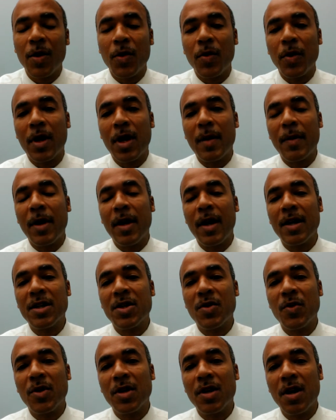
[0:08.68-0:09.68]
We coming at
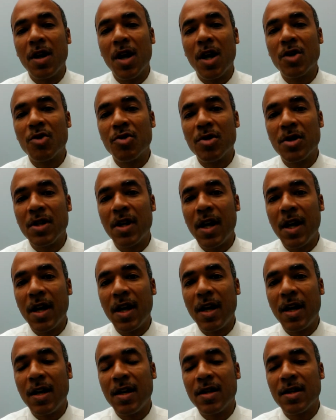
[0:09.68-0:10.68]
you with the 100
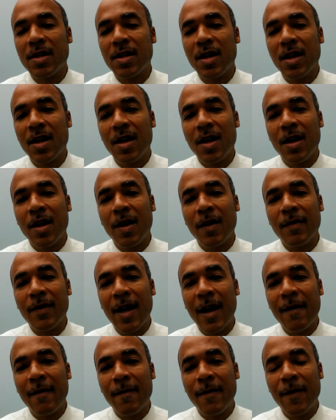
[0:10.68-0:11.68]
days of
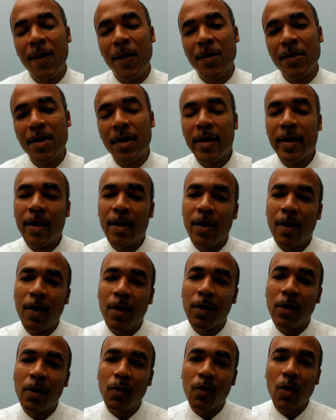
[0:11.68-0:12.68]
diversity
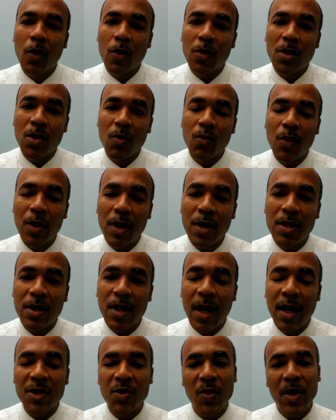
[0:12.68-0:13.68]
on the road to
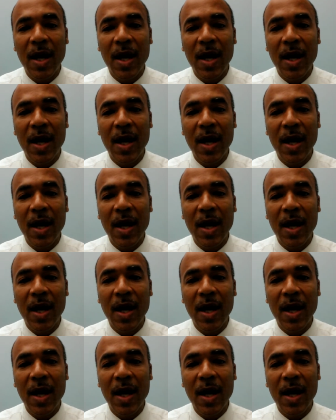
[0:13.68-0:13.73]
Renaissance.